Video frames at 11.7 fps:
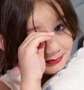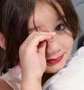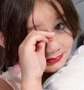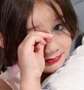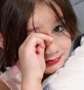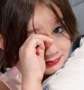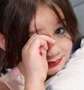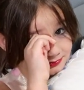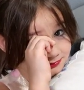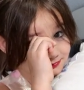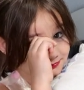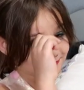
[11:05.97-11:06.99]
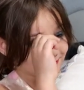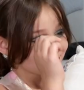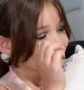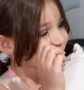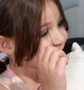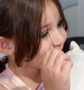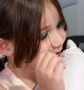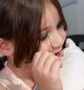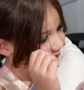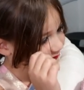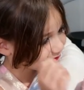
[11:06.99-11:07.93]
You're going in your own room?
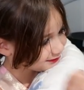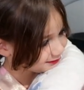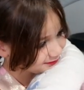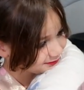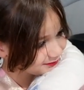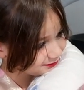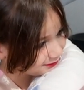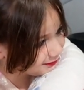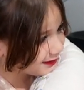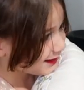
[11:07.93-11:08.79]
Yeah. Are you moving out?